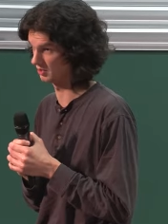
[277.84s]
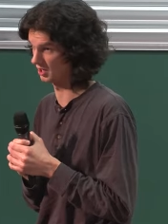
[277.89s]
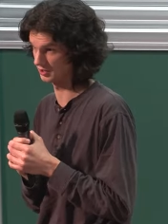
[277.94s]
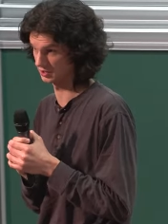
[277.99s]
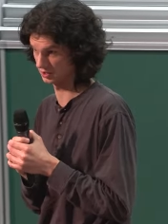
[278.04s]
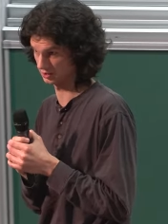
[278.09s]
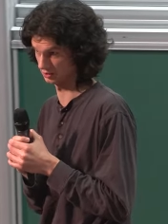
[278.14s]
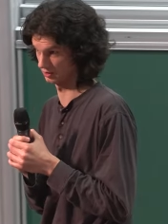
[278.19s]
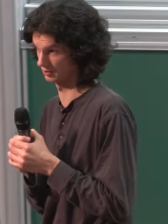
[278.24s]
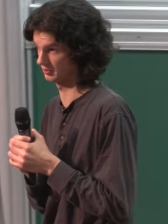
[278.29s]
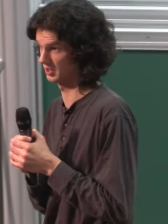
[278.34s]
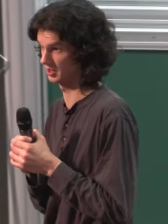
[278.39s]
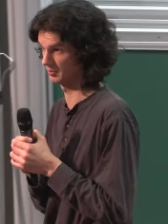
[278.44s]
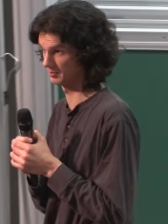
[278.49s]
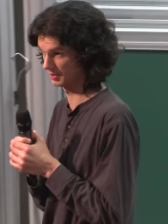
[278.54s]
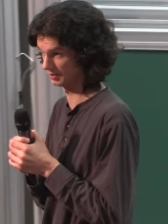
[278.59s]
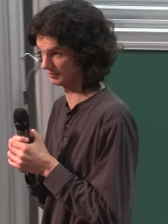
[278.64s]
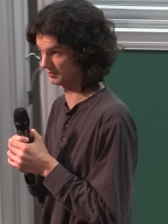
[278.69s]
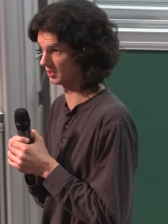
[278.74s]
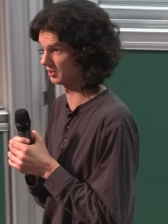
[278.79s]
not just learn it,
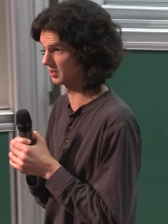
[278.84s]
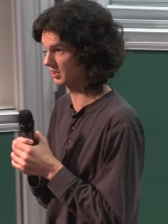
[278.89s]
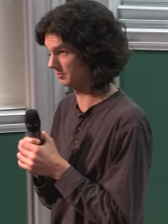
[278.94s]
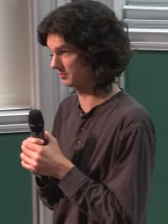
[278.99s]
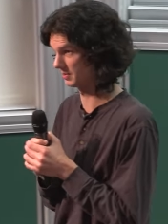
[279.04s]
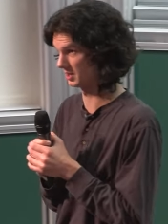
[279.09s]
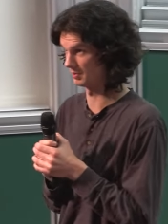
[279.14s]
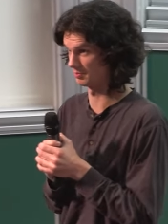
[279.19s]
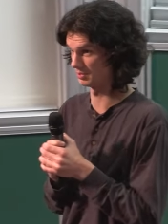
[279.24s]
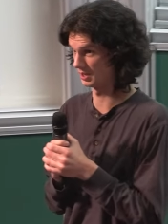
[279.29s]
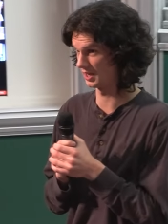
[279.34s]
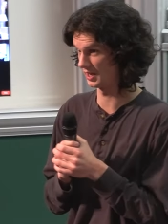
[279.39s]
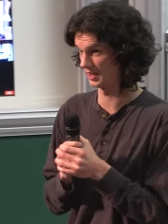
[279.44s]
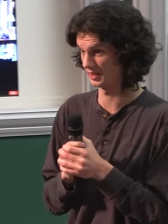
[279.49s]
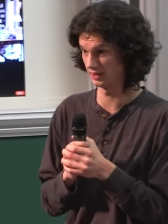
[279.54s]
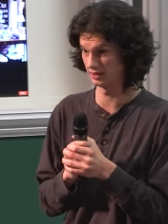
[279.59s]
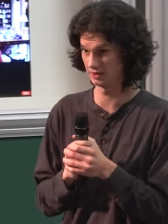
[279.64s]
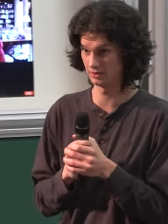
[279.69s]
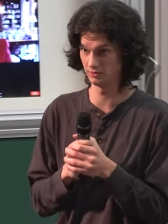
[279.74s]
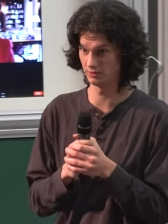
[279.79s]
but have already been applying
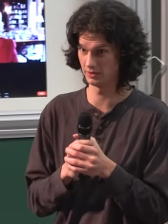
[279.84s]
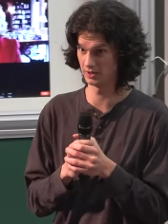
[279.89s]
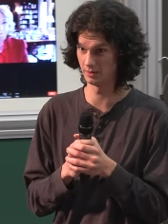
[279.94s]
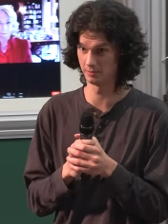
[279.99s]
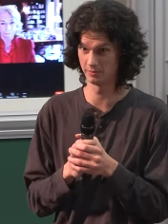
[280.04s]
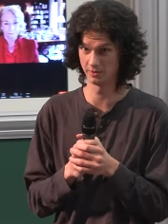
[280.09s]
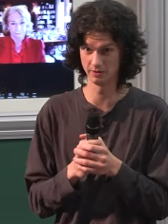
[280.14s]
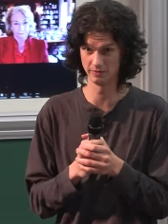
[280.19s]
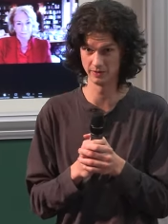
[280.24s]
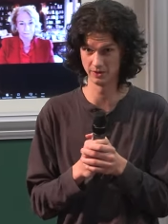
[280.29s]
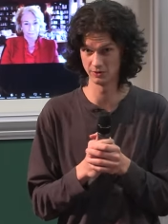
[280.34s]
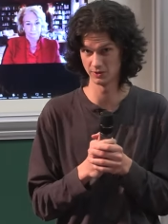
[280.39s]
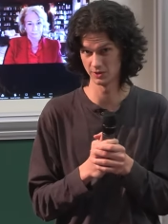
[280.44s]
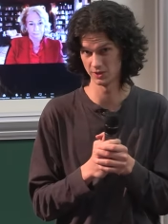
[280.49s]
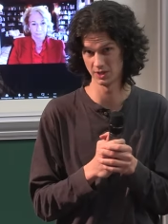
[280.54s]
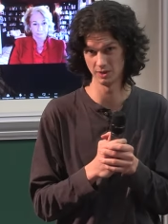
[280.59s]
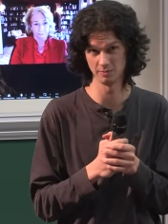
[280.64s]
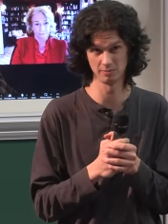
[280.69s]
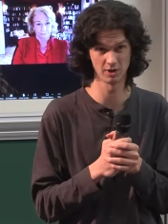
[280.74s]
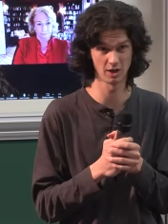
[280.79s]
it to a number of
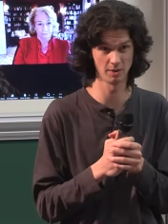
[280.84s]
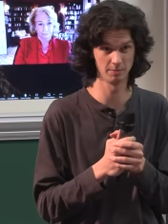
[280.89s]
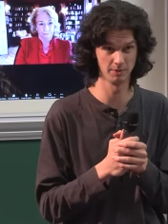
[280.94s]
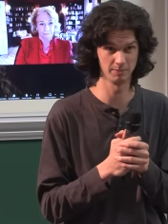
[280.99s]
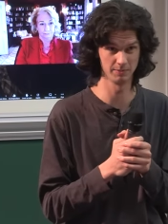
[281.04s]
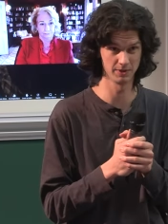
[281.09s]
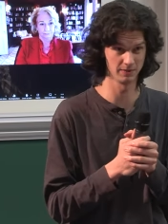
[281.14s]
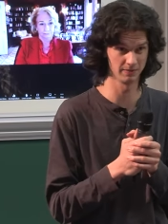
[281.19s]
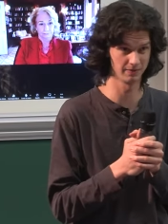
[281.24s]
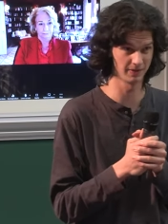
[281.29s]
interesting problems. In